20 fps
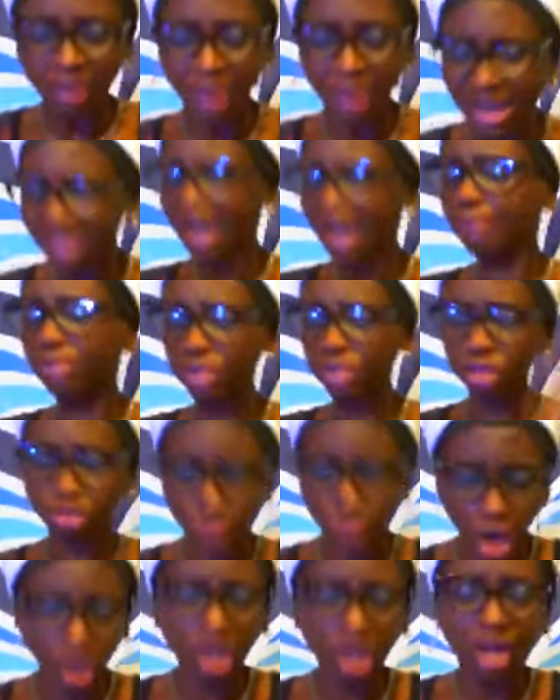break and be
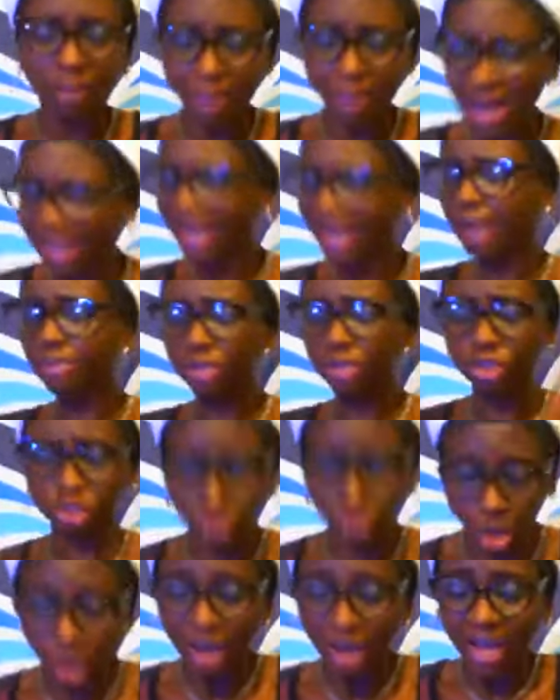destroyed, break and be
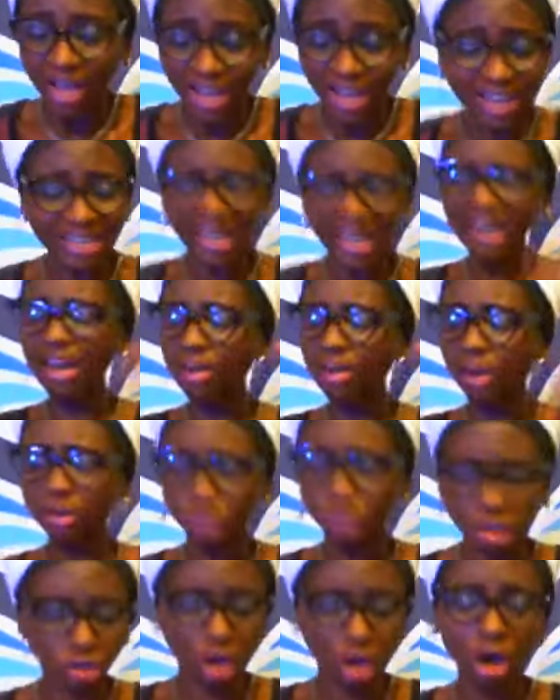destroyed, in the name of
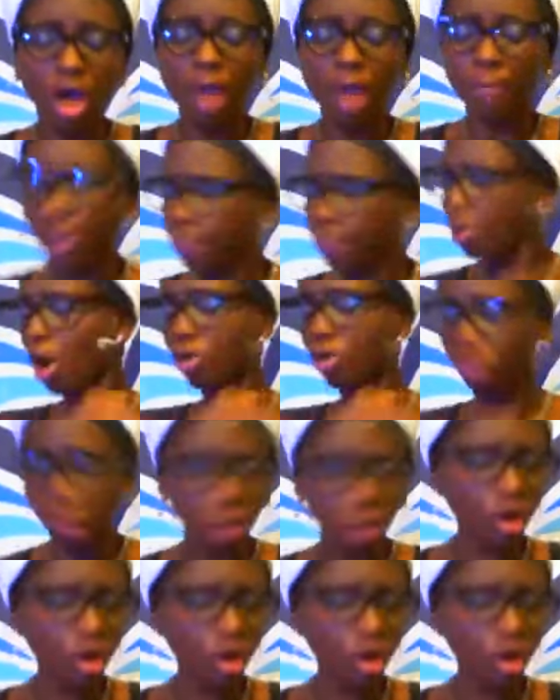Jesus, be broken,